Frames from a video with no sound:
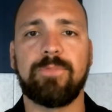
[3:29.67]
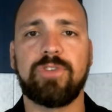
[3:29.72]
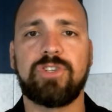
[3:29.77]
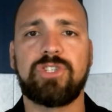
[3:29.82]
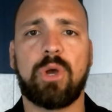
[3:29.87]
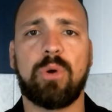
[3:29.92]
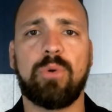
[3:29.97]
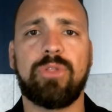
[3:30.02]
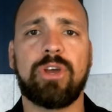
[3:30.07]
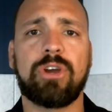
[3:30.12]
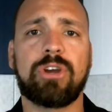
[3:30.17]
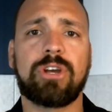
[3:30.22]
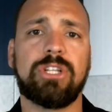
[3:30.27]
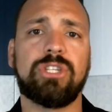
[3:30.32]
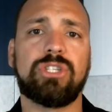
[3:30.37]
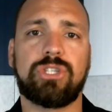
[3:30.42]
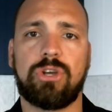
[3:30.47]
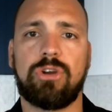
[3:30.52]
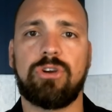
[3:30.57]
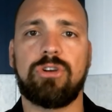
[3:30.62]
So they're
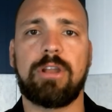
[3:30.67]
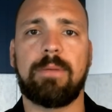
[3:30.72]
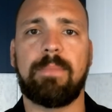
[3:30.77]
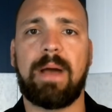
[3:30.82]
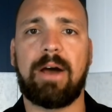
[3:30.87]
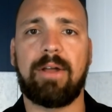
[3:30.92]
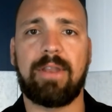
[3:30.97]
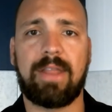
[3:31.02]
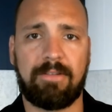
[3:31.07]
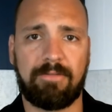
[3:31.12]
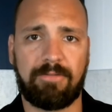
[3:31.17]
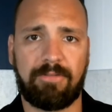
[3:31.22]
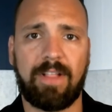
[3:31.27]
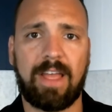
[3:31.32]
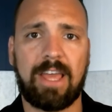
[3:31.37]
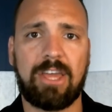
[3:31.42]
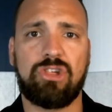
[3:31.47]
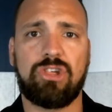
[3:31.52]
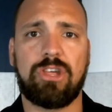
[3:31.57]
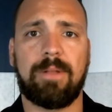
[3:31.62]
concerned about
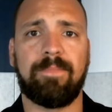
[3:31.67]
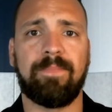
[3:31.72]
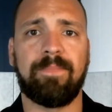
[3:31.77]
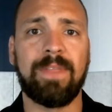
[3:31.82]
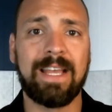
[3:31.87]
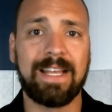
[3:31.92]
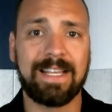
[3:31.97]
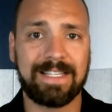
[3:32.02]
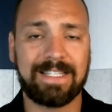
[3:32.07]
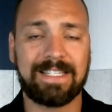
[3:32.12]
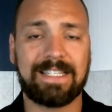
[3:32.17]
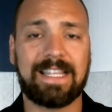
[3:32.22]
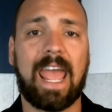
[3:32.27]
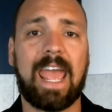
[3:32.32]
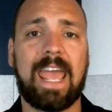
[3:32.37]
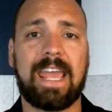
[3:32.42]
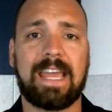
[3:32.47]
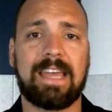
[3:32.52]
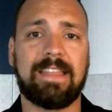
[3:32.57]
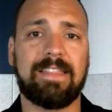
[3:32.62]
inflation
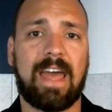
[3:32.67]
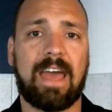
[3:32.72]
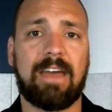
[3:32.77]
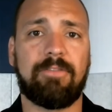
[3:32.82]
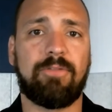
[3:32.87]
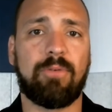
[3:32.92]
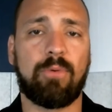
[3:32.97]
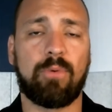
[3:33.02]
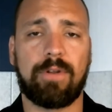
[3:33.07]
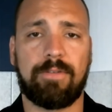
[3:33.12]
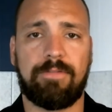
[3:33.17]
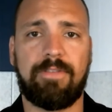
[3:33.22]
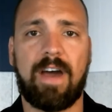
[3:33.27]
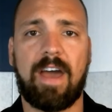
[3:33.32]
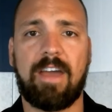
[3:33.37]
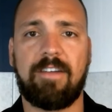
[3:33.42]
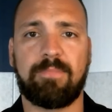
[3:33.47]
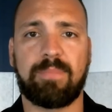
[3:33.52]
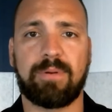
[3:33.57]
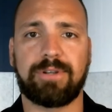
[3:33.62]
staying in that 4 to
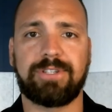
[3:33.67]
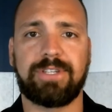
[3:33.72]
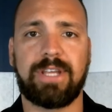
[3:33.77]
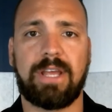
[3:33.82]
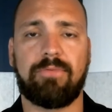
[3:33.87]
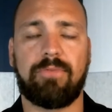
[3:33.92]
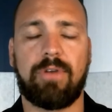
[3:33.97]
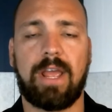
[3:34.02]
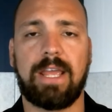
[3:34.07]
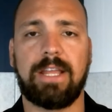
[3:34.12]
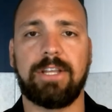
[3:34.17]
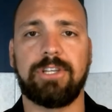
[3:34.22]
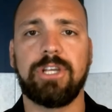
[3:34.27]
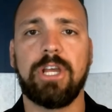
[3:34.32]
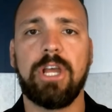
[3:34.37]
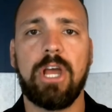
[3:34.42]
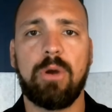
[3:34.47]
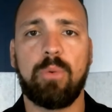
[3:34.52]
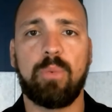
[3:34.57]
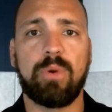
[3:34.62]
5% range,
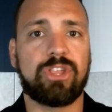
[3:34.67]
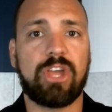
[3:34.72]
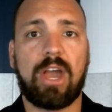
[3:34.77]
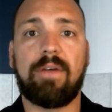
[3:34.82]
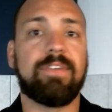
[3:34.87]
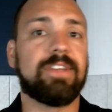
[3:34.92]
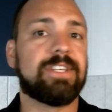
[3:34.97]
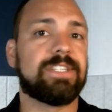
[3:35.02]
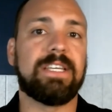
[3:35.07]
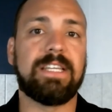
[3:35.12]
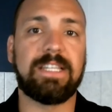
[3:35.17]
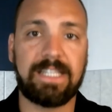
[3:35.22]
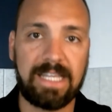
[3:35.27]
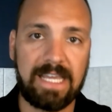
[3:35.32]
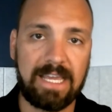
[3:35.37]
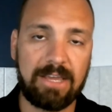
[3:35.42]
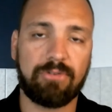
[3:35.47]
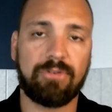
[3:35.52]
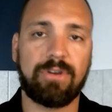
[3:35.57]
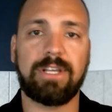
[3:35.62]
which obviously
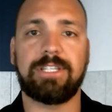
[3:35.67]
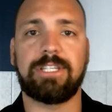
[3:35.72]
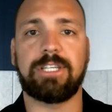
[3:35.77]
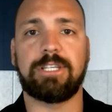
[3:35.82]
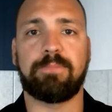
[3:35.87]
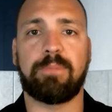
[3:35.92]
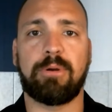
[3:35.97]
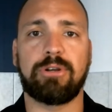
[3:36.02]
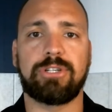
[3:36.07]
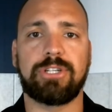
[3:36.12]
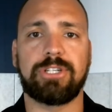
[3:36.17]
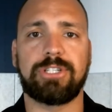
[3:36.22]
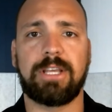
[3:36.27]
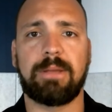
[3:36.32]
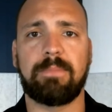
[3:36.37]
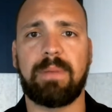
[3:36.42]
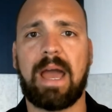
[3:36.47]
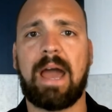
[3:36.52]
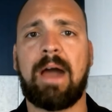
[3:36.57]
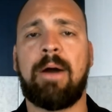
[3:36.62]
decreases
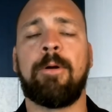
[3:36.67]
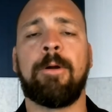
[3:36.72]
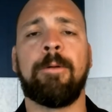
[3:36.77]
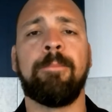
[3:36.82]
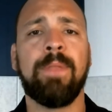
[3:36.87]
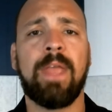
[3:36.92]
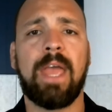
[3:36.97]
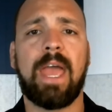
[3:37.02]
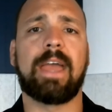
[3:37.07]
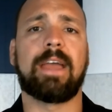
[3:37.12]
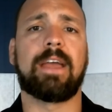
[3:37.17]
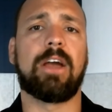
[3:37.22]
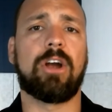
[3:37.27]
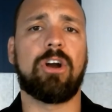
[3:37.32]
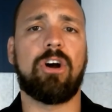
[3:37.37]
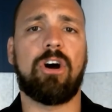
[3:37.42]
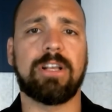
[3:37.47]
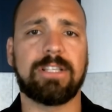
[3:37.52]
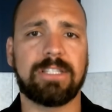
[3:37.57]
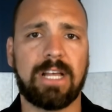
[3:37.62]
purchasing power and can
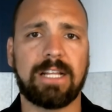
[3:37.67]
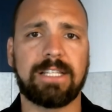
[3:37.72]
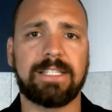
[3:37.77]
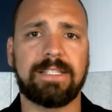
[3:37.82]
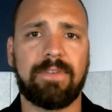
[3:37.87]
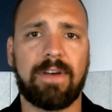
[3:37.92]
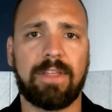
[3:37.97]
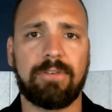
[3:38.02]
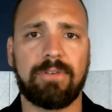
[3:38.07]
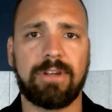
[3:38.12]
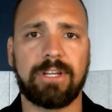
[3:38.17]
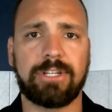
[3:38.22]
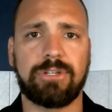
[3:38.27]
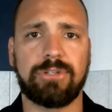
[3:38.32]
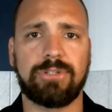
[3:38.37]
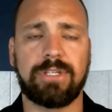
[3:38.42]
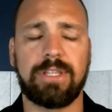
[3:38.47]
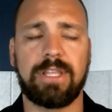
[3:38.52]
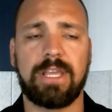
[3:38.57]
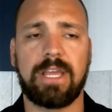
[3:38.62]
cause lots of other
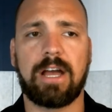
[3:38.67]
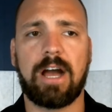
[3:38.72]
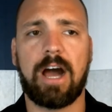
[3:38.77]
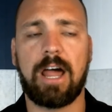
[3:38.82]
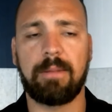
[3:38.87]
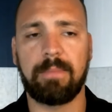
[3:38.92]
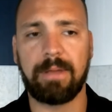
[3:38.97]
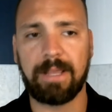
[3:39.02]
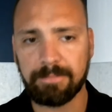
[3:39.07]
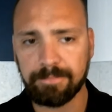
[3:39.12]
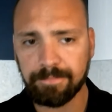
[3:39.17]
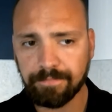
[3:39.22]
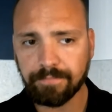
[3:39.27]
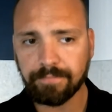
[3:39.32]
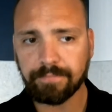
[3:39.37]
issues in the economy.